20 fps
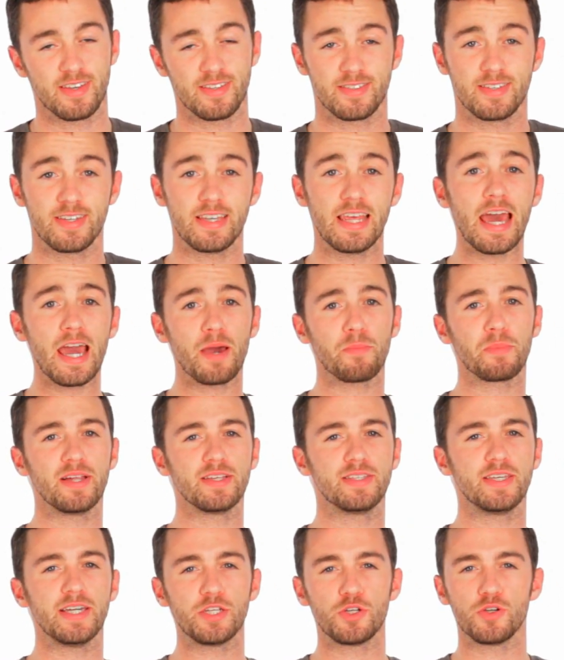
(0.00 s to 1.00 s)
And today I'm
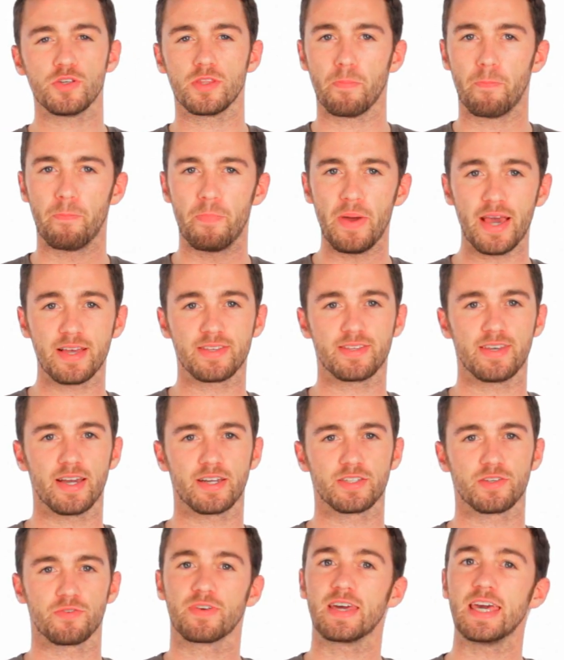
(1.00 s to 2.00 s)
gonna to teach you the
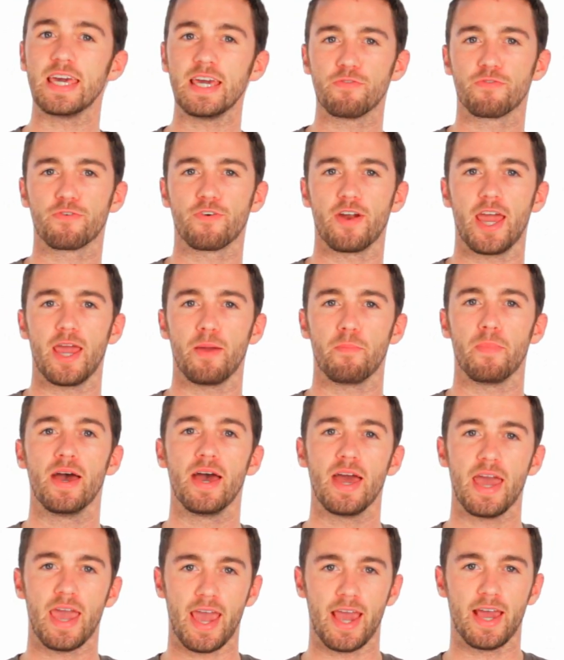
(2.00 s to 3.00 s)
basics of keyframe
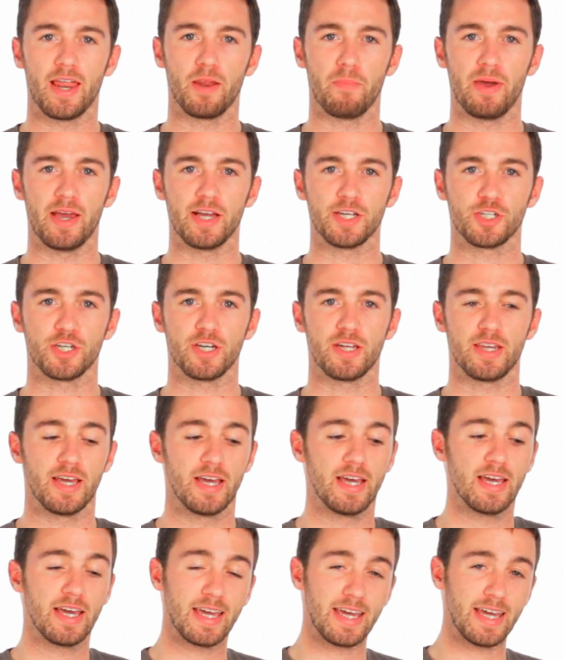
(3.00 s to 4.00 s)
animation
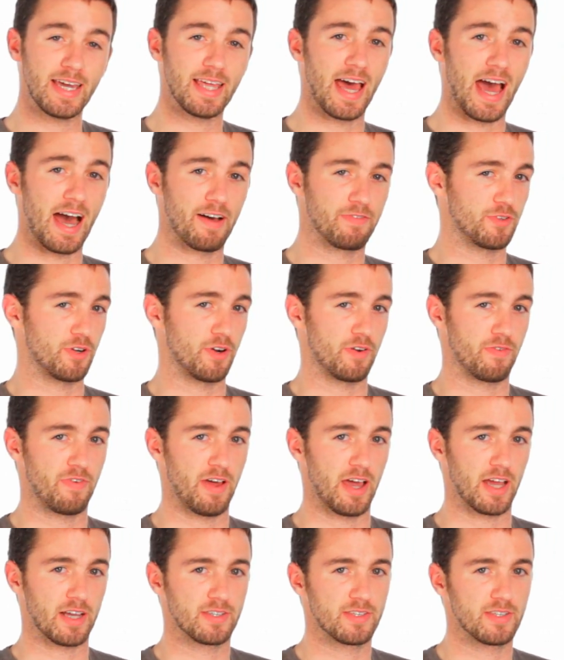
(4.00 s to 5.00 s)
in After
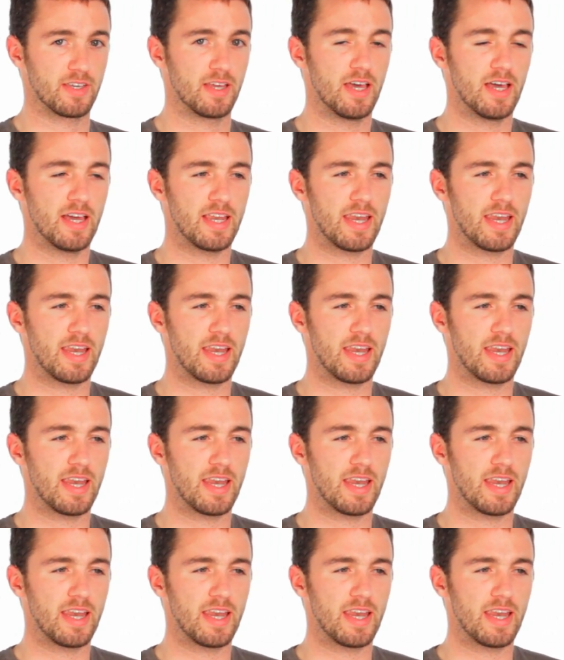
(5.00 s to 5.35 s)
Effects.